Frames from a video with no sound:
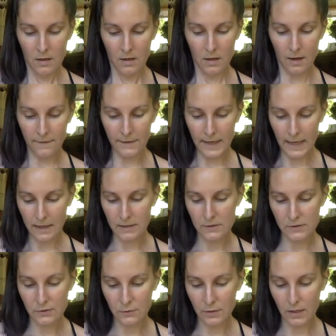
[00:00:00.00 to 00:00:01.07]
of how to
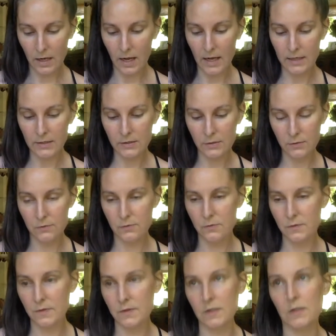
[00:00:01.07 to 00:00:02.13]
do it. I
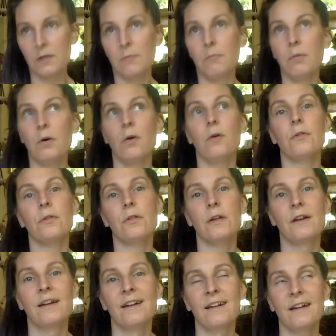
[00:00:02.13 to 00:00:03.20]
use both
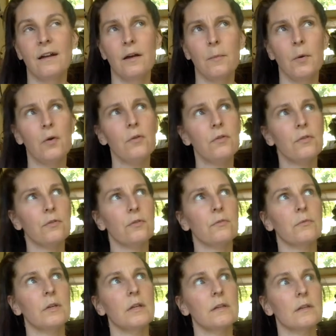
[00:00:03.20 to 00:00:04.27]
or
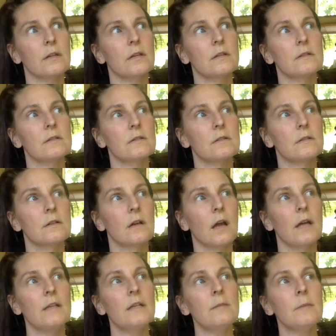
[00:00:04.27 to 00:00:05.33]
three things.
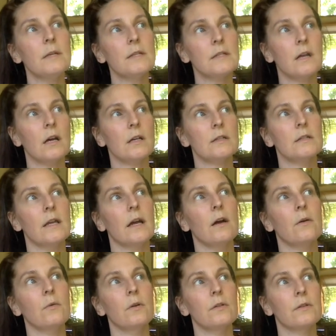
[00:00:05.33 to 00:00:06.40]
I knit my socks
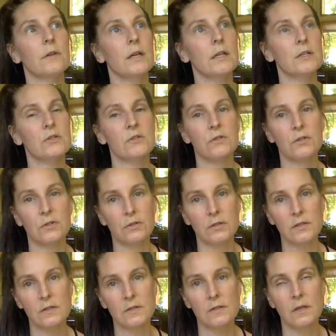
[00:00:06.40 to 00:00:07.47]
now with 9-inch
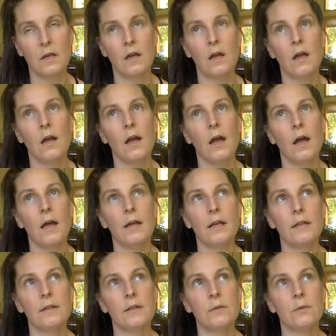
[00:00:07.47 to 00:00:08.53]
circulars, and
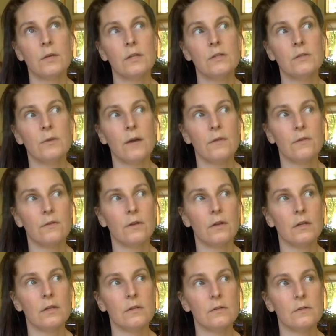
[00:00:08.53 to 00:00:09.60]
I think when I do
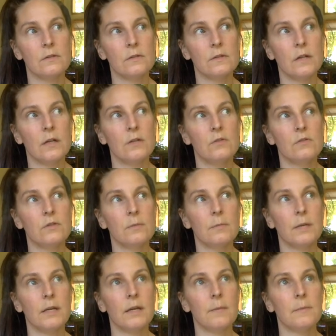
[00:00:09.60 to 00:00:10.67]
Afterthought heels, I usually
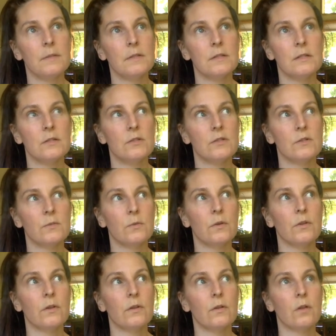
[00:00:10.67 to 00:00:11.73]
pick up the stitches
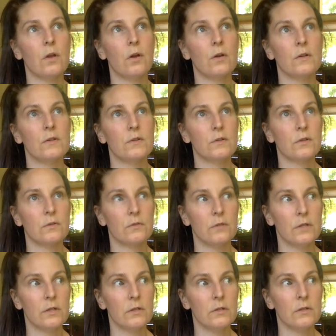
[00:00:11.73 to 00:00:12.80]
with a long circular
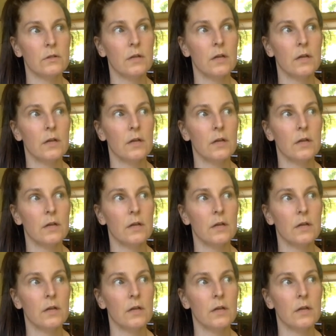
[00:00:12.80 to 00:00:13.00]
needle,